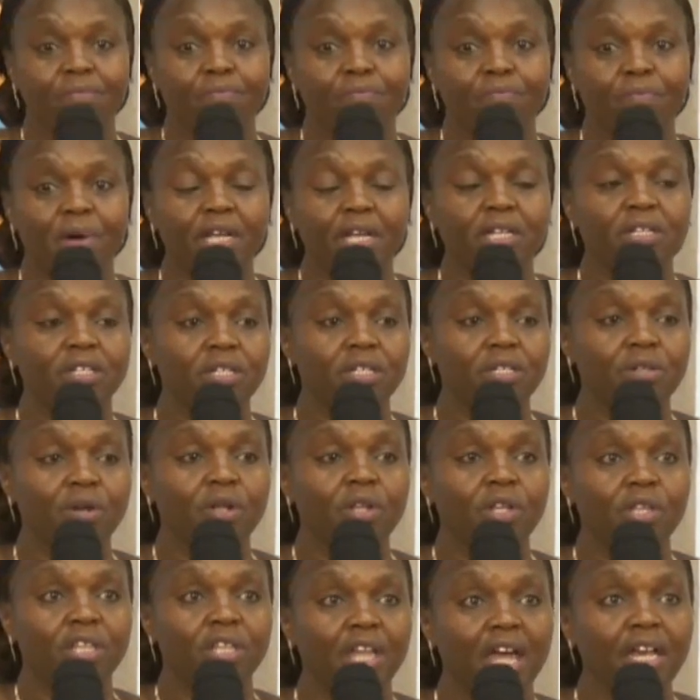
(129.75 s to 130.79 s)
But
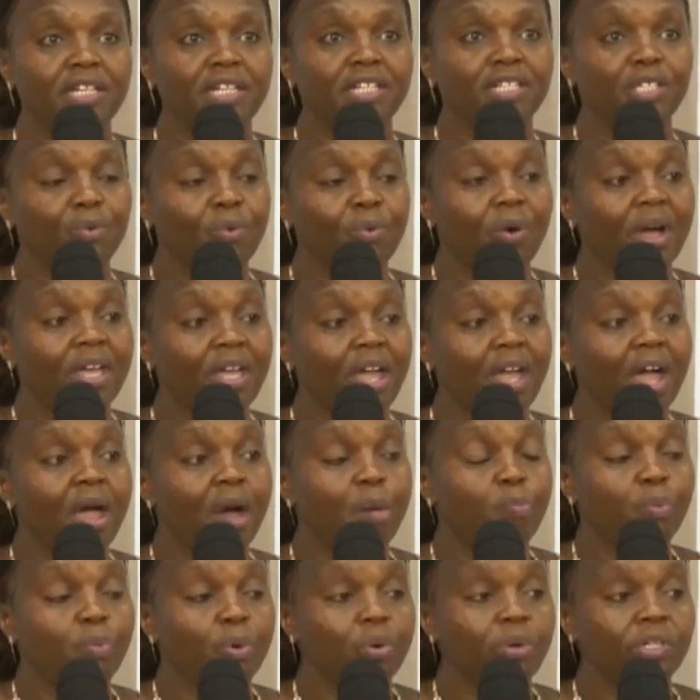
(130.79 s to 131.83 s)
that is why
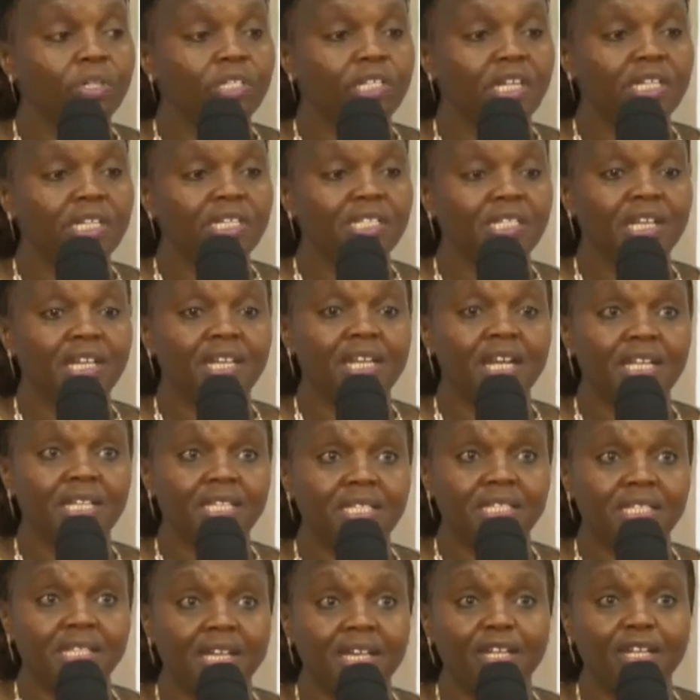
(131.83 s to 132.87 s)
I apologized, and I
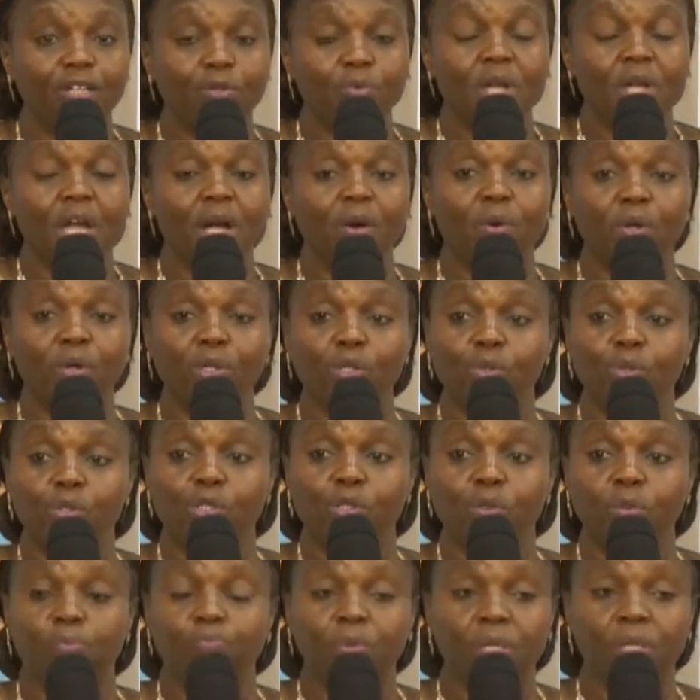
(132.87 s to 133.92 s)
said we are going to
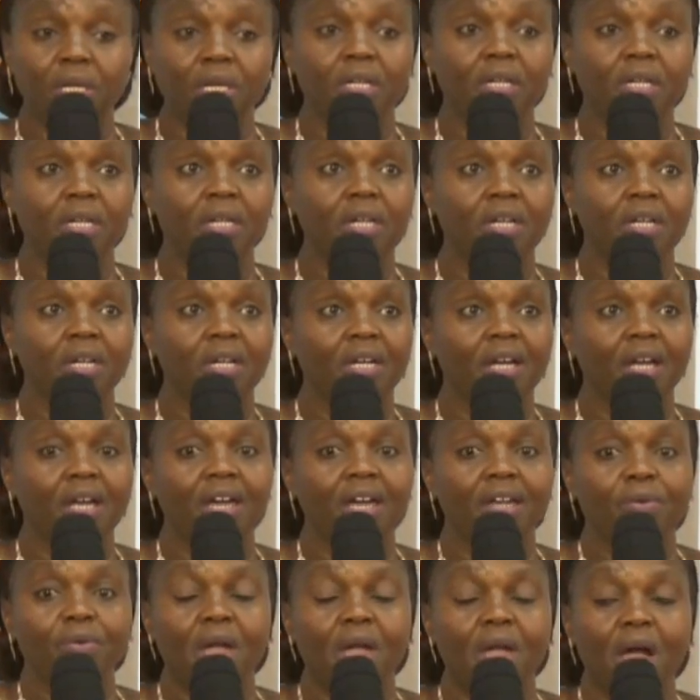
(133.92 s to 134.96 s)
speak,
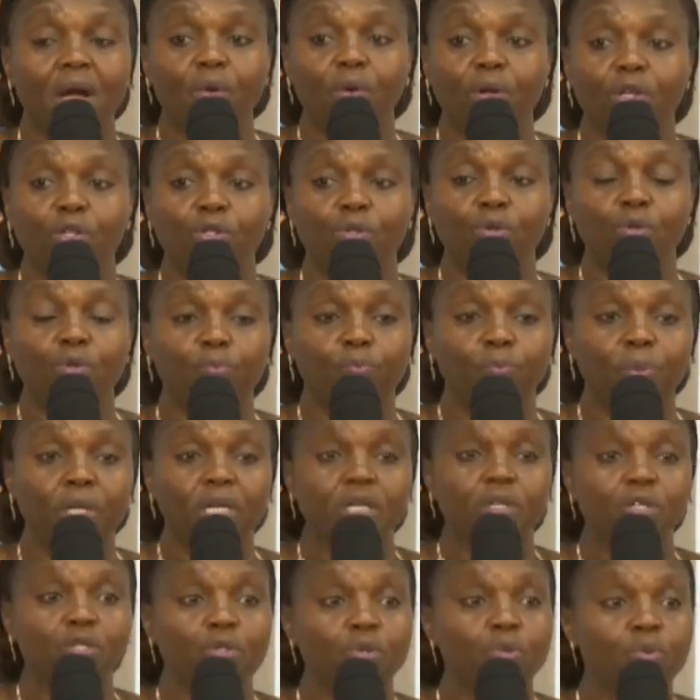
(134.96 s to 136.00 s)
and we are going to
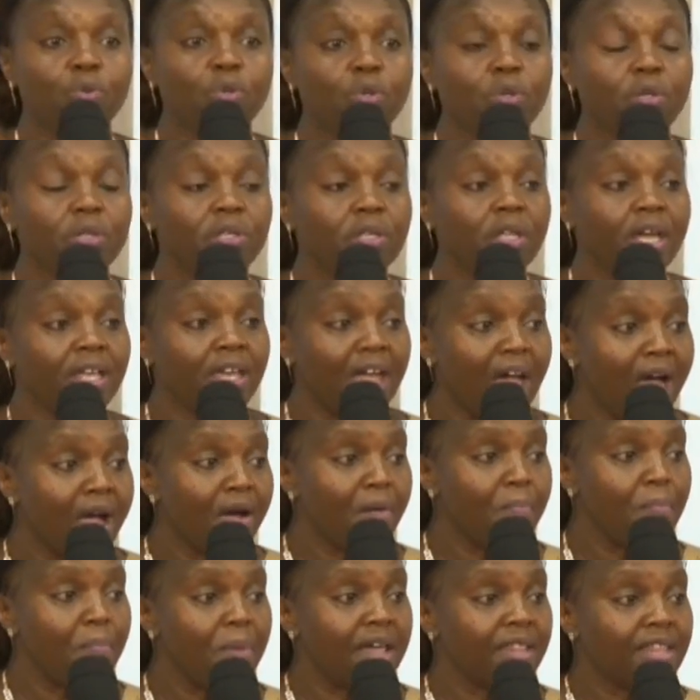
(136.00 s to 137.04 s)
speak to the
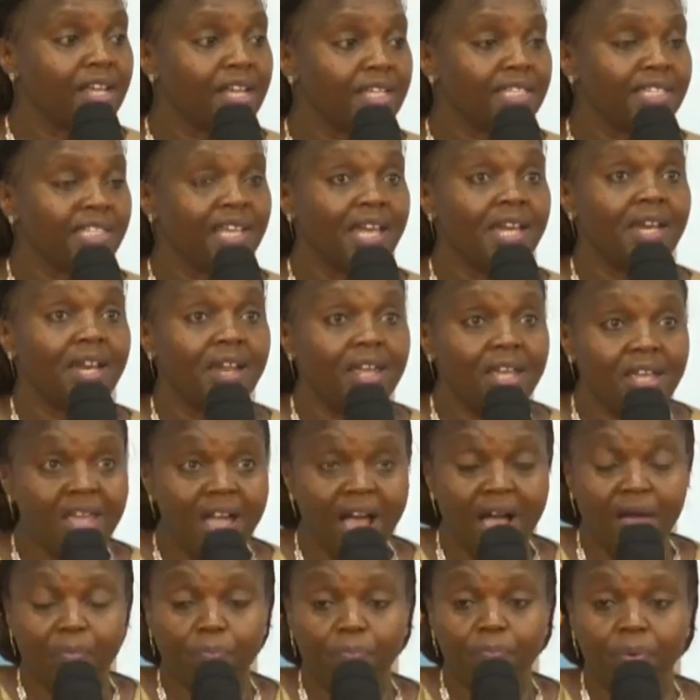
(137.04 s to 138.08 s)
young mothers and
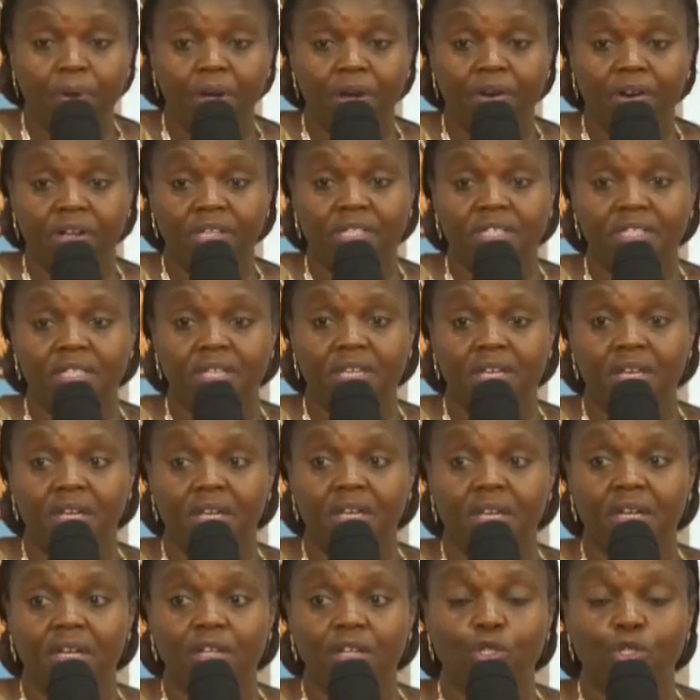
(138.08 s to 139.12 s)
young parents
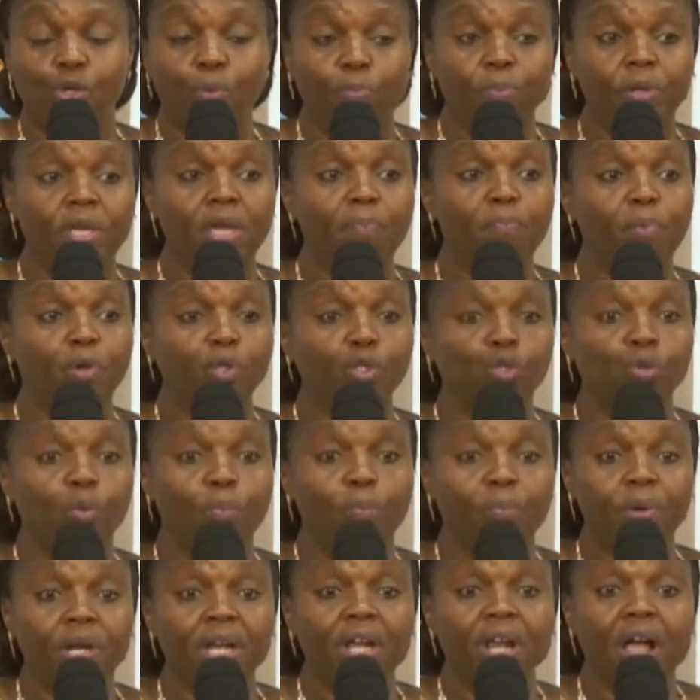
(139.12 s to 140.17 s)
to be able to
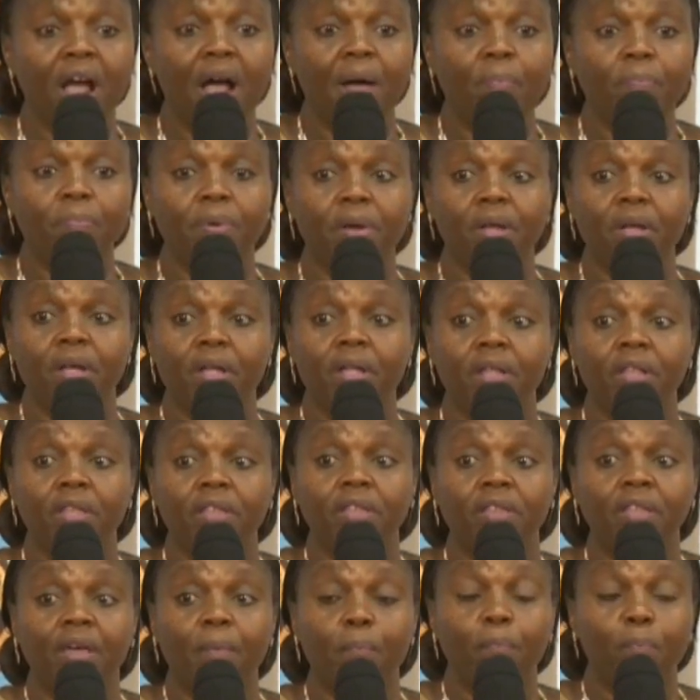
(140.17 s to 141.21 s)
bring up
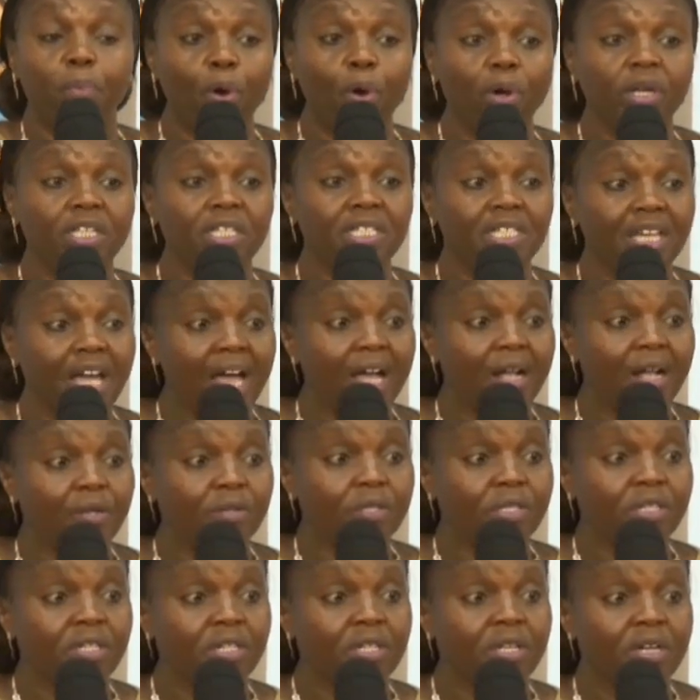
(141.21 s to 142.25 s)
the boy
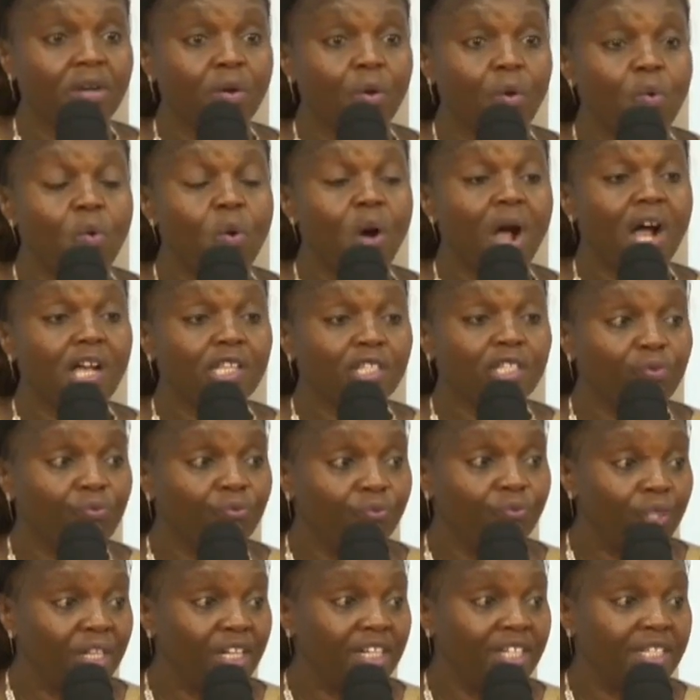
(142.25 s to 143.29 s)
child who has
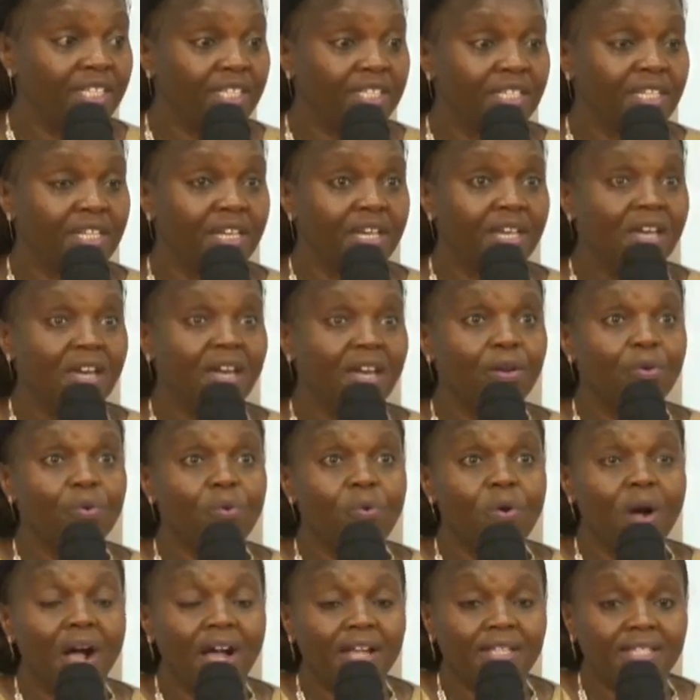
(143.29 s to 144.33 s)
feelings and
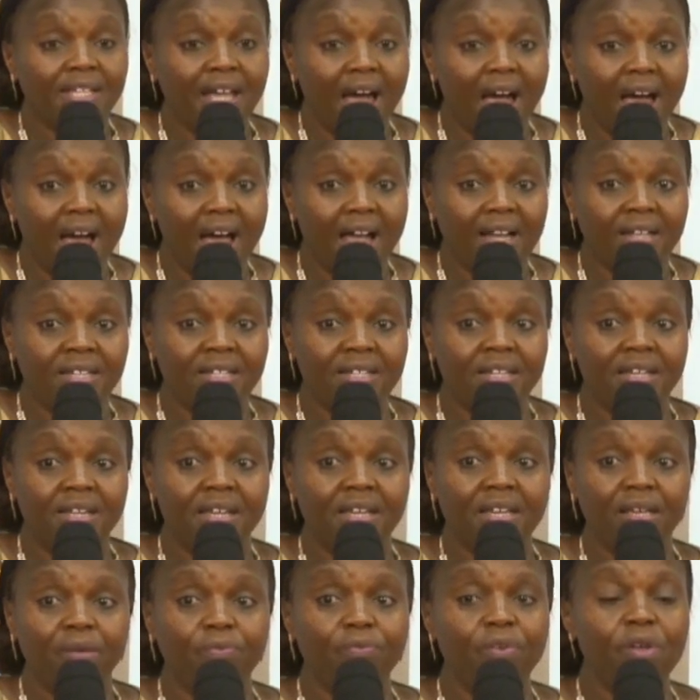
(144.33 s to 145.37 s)
who has a heart.
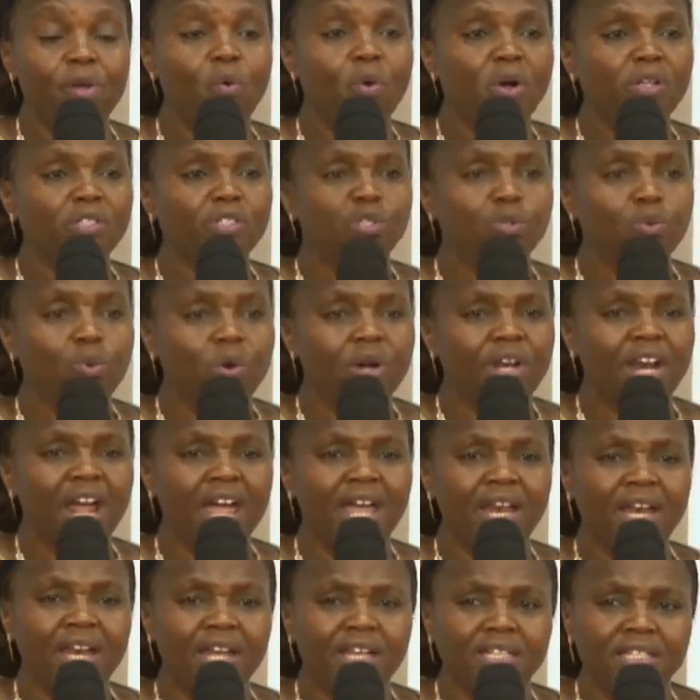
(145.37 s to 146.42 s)
If he wants to
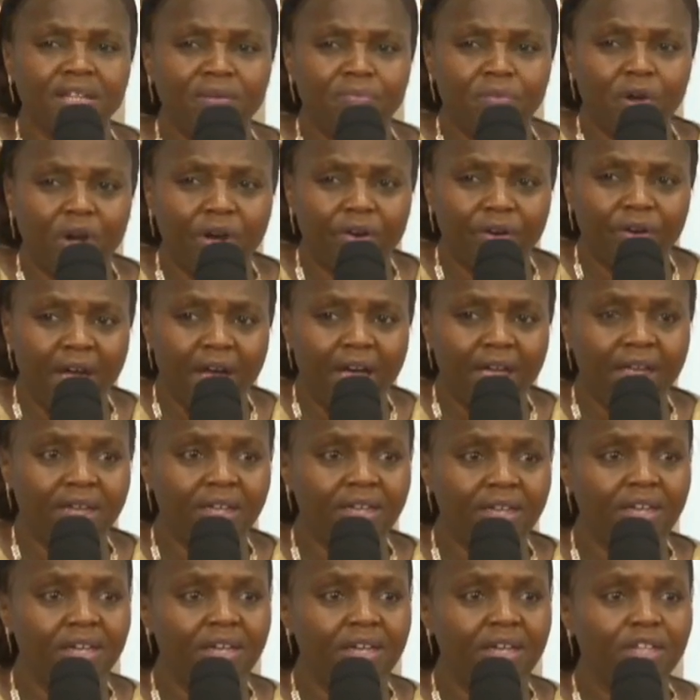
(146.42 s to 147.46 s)
cry, let him
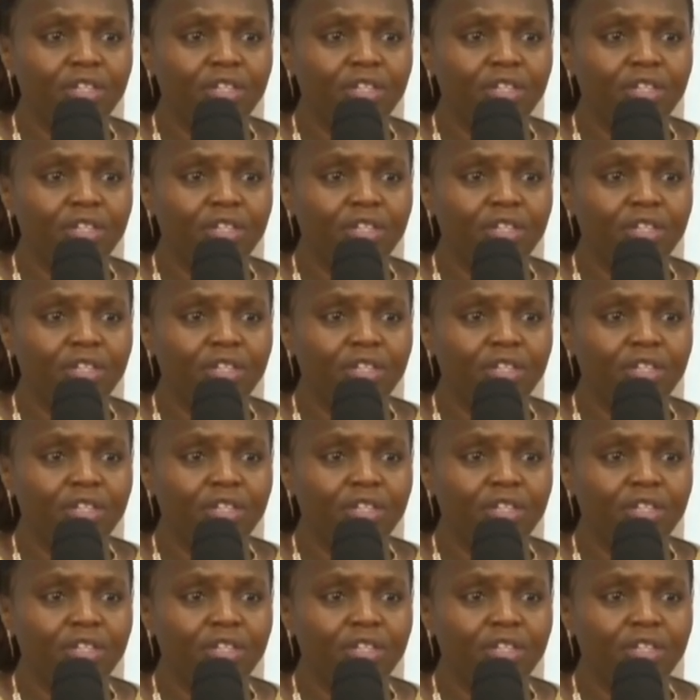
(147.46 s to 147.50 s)
cry.